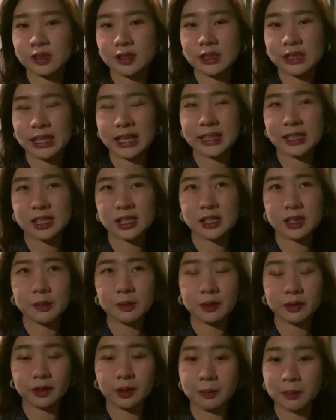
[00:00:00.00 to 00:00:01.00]
at some
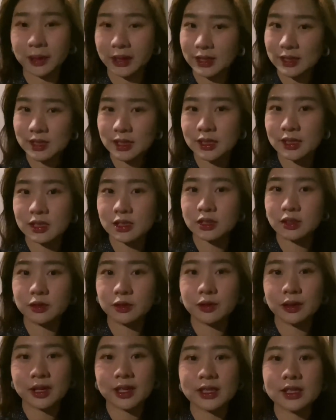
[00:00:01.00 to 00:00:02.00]
of the places to
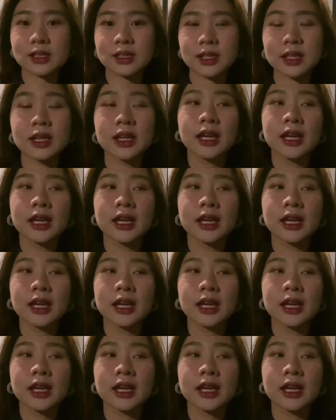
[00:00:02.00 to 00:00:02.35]
rest,